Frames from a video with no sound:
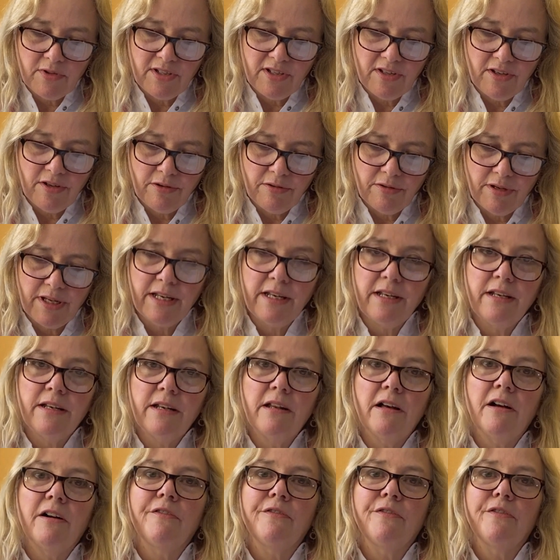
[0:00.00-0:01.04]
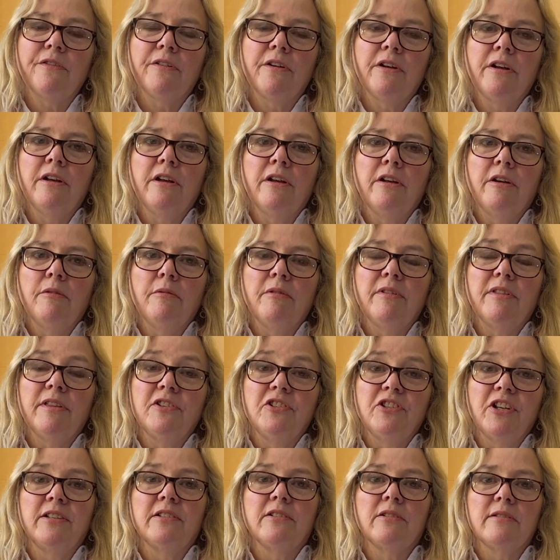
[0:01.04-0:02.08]
to you in love with a
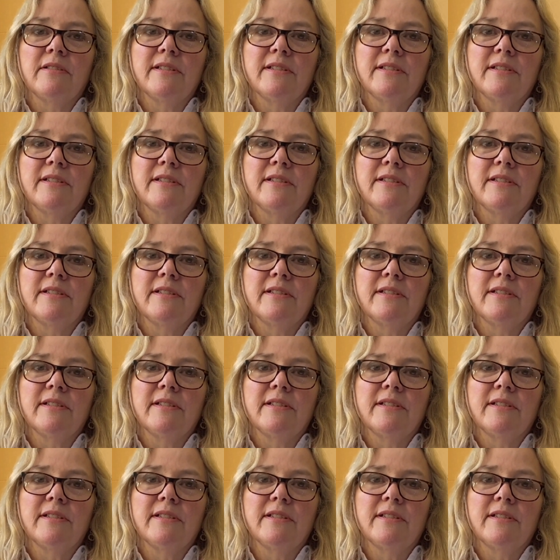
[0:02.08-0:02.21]
gentle